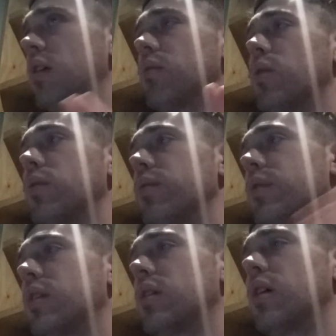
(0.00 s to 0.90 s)
they
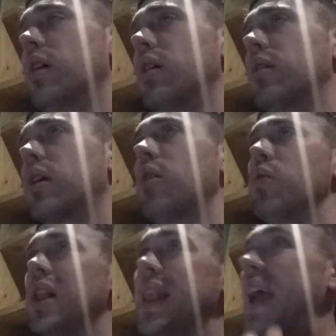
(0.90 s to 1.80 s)
can
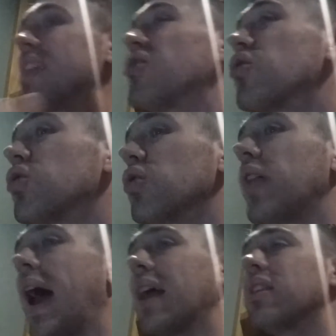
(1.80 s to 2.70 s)
relate to
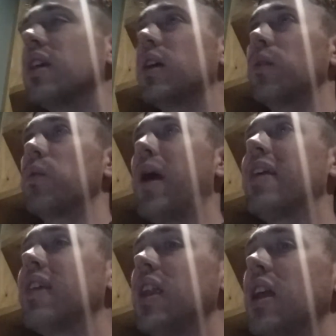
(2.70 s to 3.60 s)
that. It
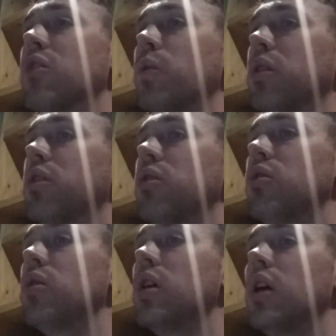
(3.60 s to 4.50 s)
resonates with
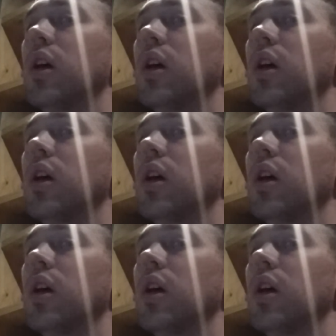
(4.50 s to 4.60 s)
you.